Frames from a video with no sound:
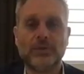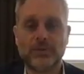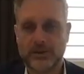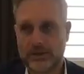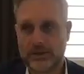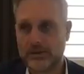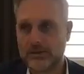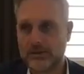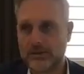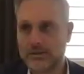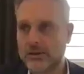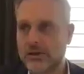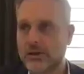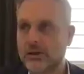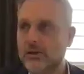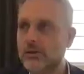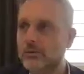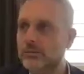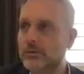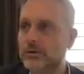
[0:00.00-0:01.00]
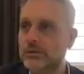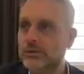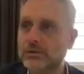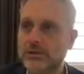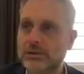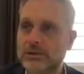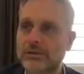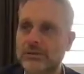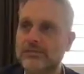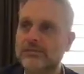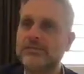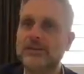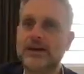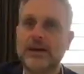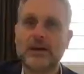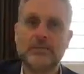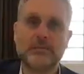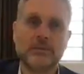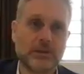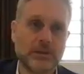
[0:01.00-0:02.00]
things, community,
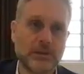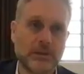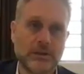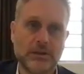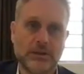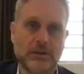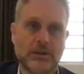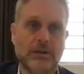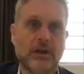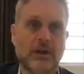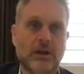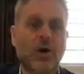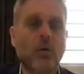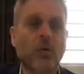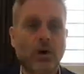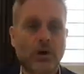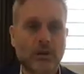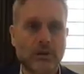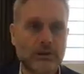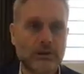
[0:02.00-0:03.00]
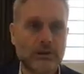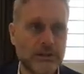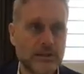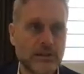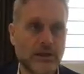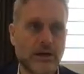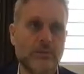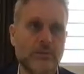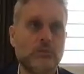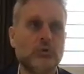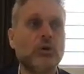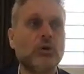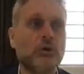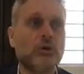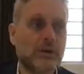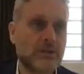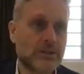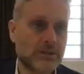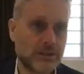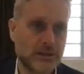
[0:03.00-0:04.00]
family, quality time,
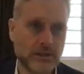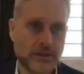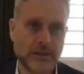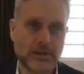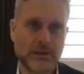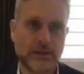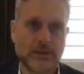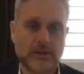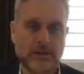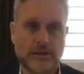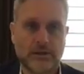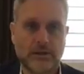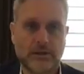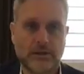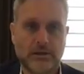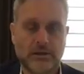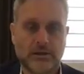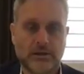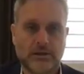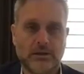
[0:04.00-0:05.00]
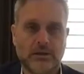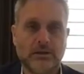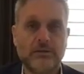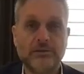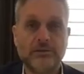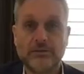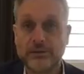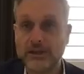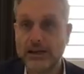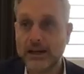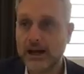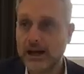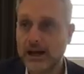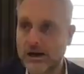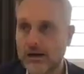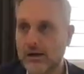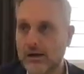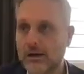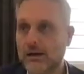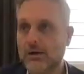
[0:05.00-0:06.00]
Torah study,
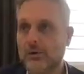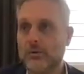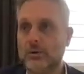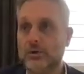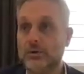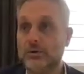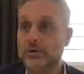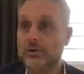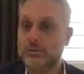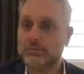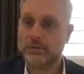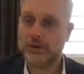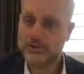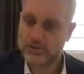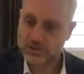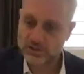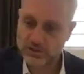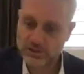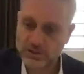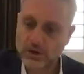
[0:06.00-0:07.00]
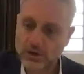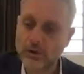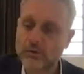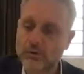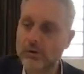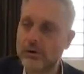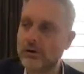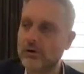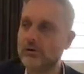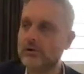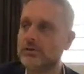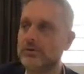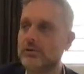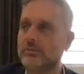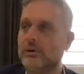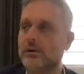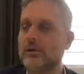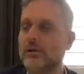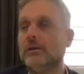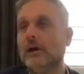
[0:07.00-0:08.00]
tefillah. We do it much slower on
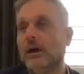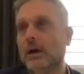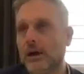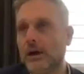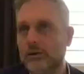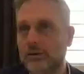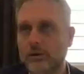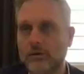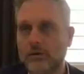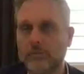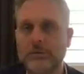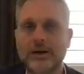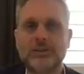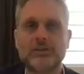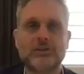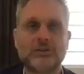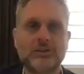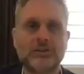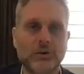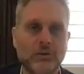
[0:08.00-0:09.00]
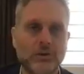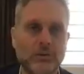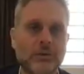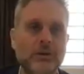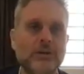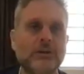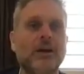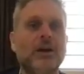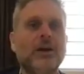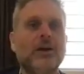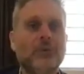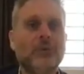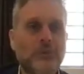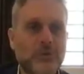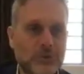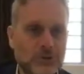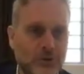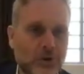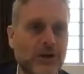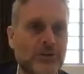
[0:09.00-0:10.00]
Shabbat. I don't know, much slower, but we
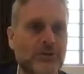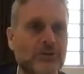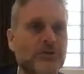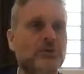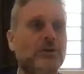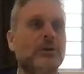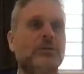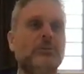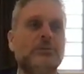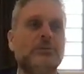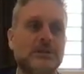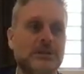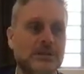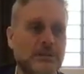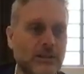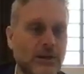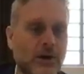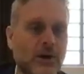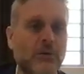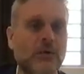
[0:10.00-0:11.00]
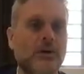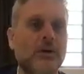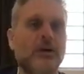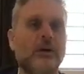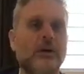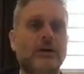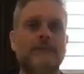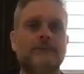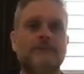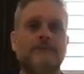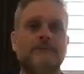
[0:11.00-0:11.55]
try to do it a little bit slower,